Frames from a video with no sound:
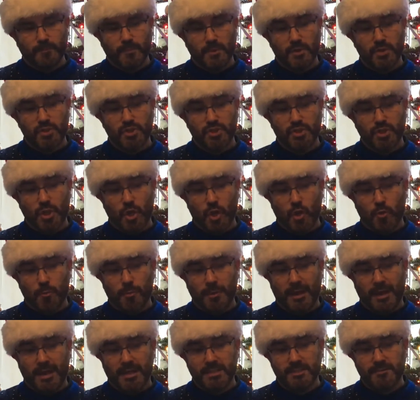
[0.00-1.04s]
Snow
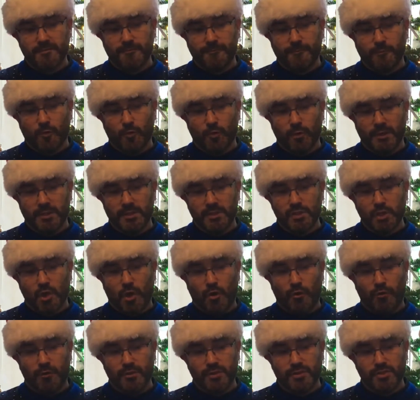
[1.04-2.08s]
began to fall in
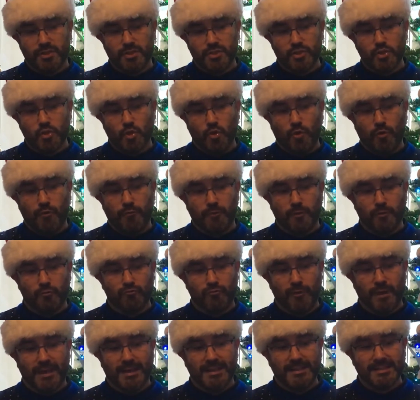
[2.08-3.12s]
torrents, and Torval
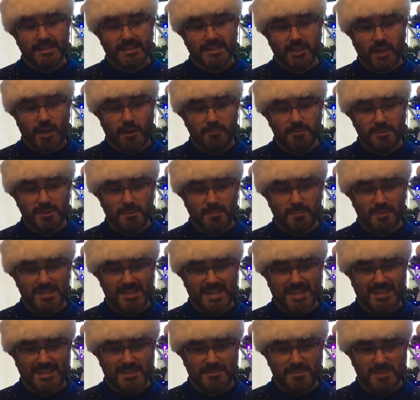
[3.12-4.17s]
raised his arms to
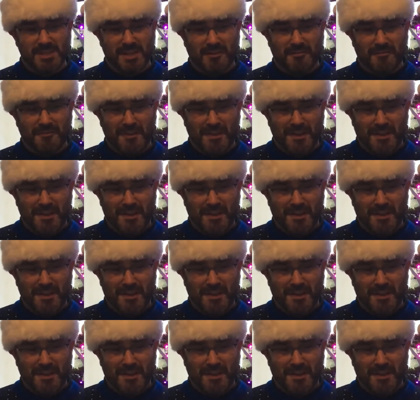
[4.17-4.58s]
protect himself.